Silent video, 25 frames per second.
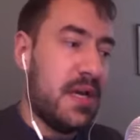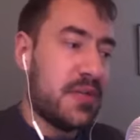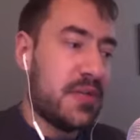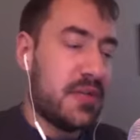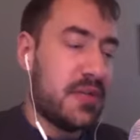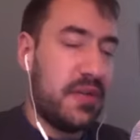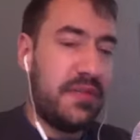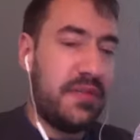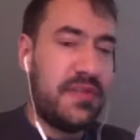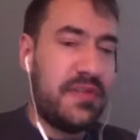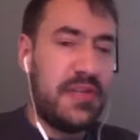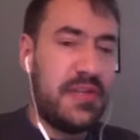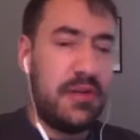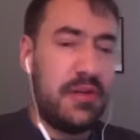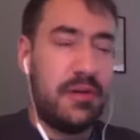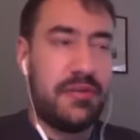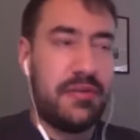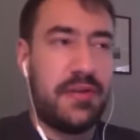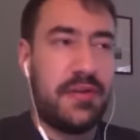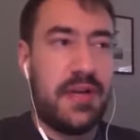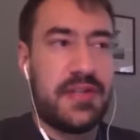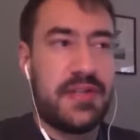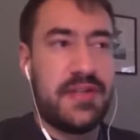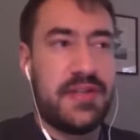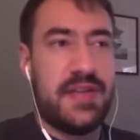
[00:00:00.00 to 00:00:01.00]
So I'd love to hear
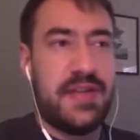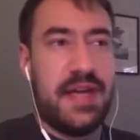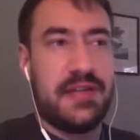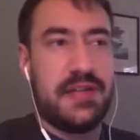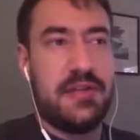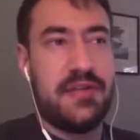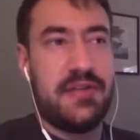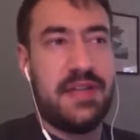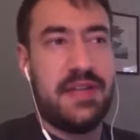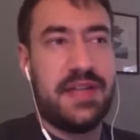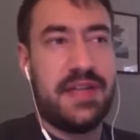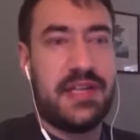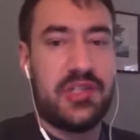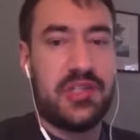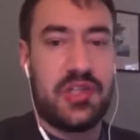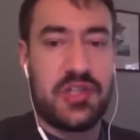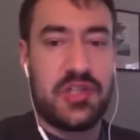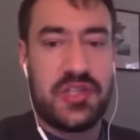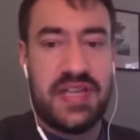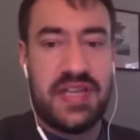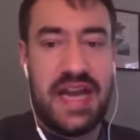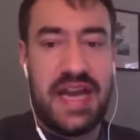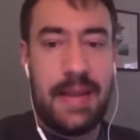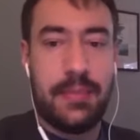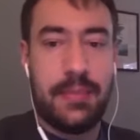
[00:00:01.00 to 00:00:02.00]
your thoughts on that. Do you think that's
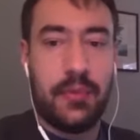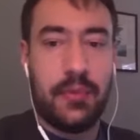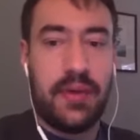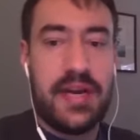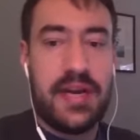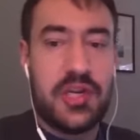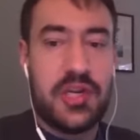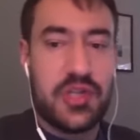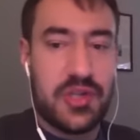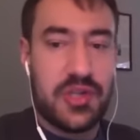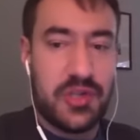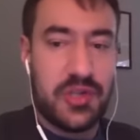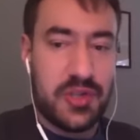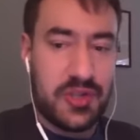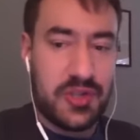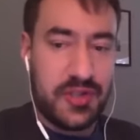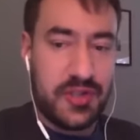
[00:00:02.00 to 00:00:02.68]
just an aberration,